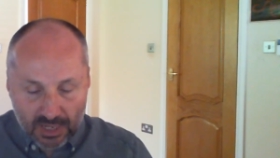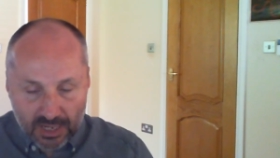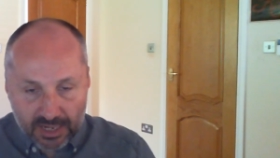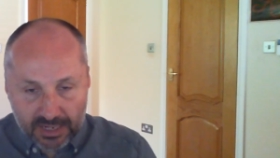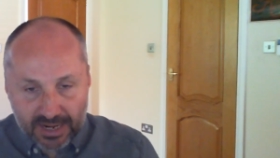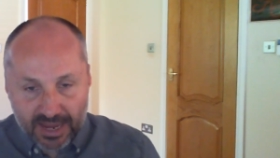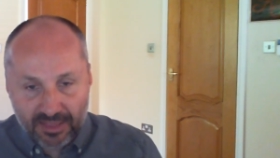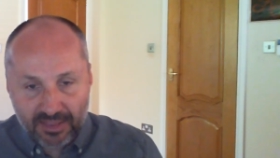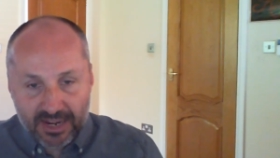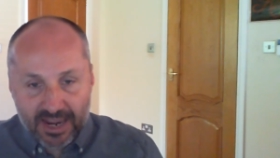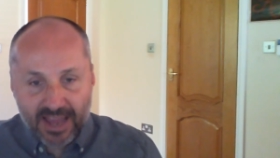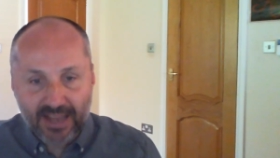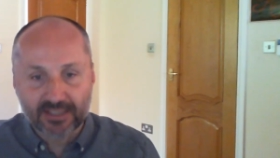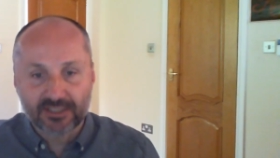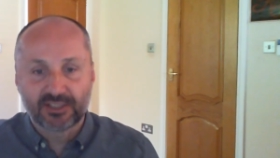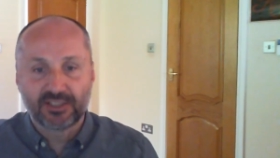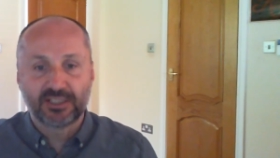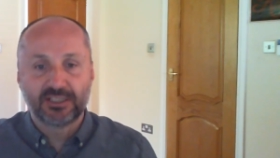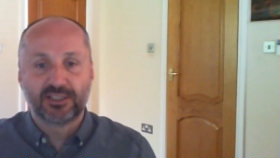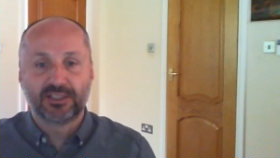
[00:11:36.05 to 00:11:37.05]
Now, the next
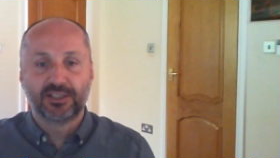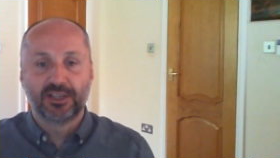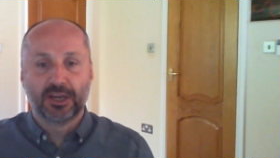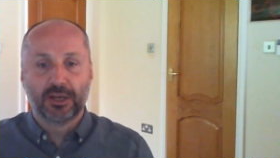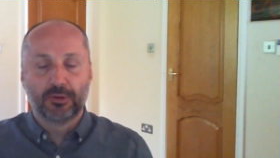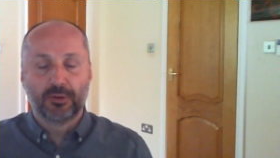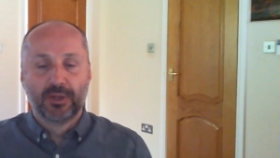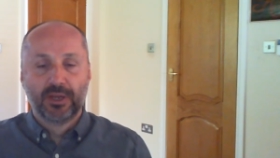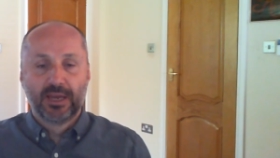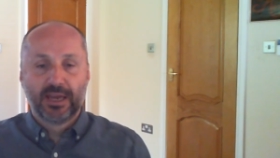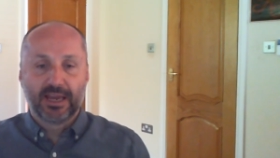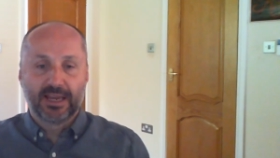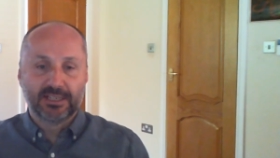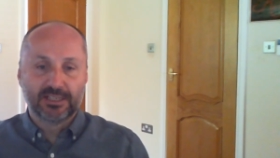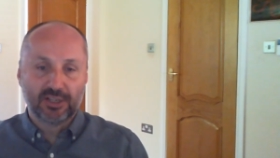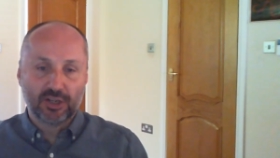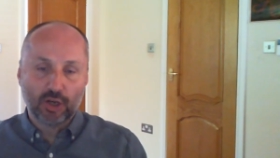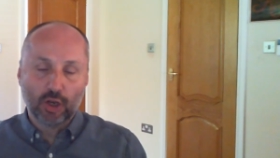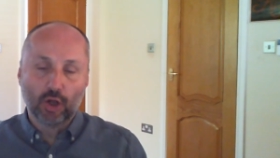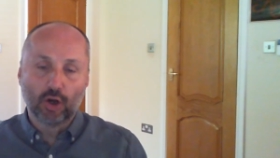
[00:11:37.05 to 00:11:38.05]
thing to do is
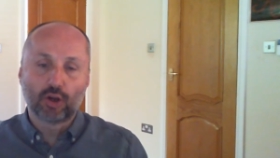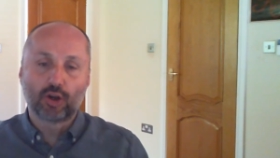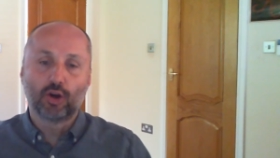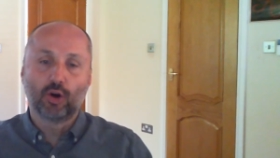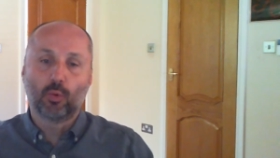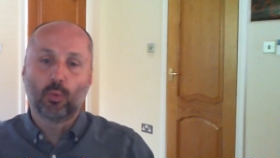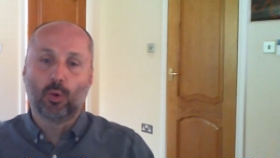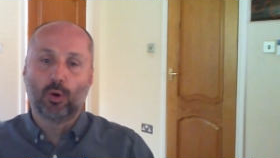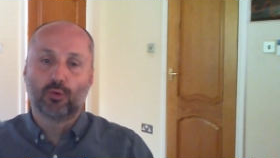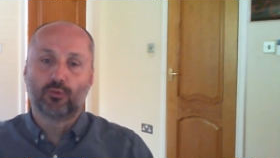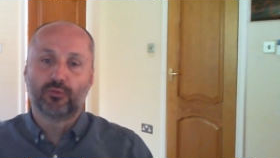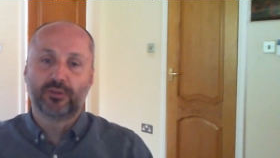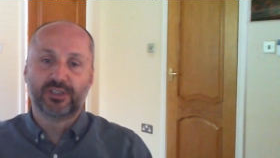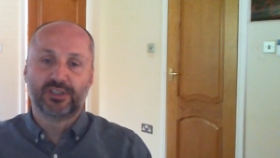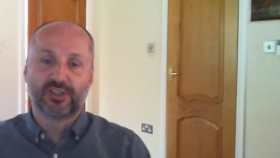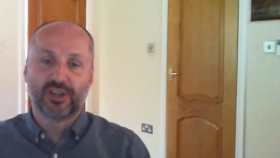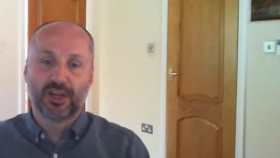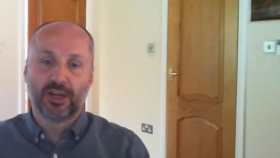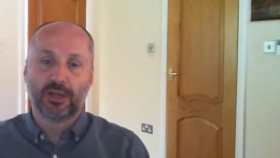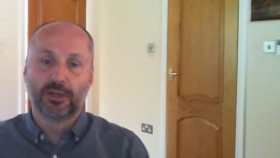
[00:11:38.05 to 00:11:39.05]
look at what
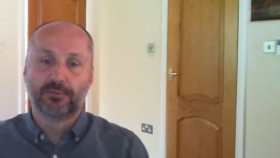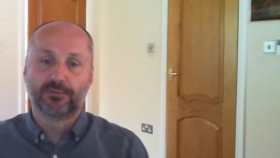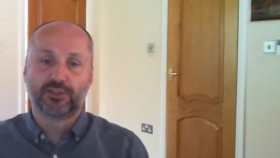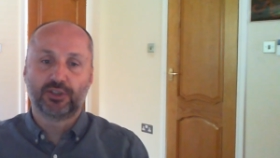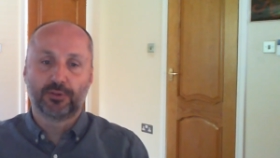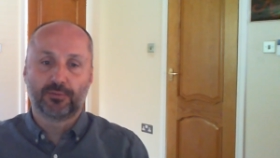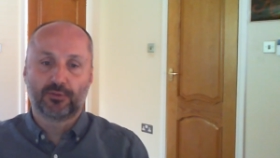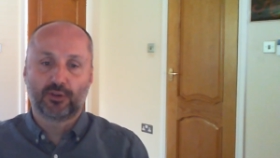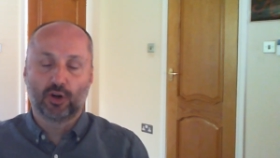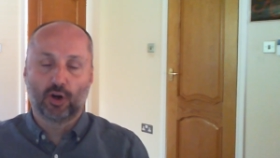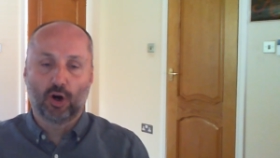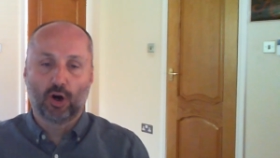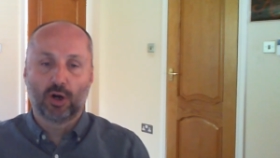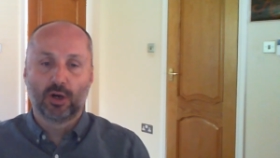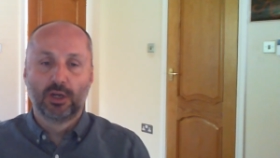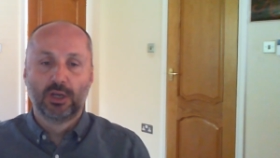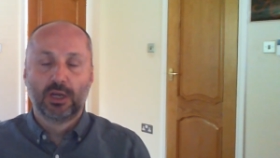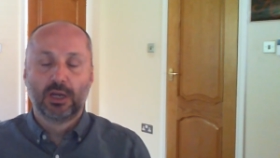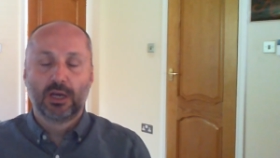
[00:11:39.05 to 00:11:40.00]
reserves you've got.